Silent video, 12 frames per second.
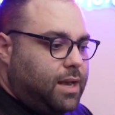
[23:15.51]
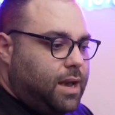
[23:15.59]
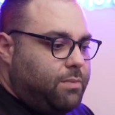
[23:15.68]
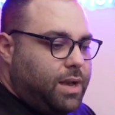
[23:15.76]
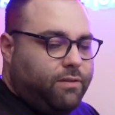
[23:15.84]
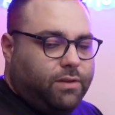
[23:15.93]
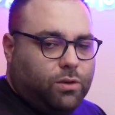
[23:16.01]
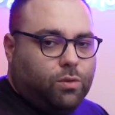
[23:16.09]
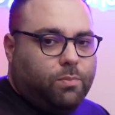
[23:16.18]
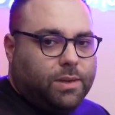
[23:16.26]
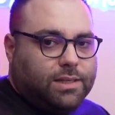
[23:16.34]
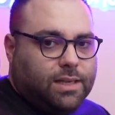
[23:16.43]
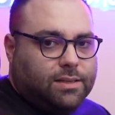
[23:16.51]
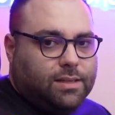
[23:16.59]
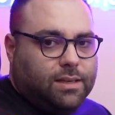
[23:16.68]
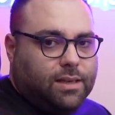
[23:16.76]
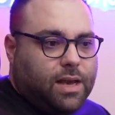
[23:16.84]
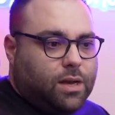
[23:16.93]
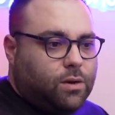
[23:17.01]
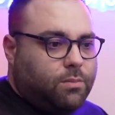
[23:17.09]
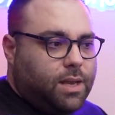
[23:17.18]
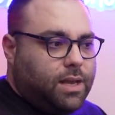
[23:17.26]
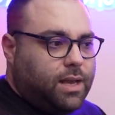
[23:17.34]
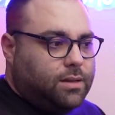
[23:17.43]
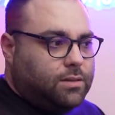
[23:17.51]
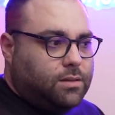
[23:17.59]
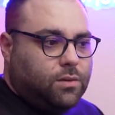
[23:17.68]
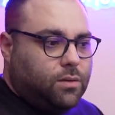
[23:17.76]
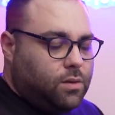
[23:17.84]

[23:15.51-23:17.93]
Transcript: I'm having 2% CTR on my ads.